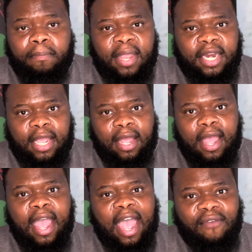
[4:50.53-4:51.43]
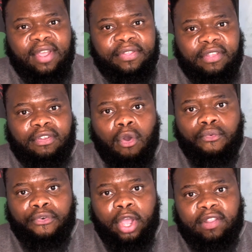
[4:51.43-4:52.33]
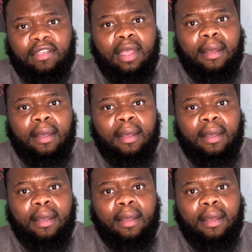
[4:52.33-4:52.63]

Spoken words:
media having this overt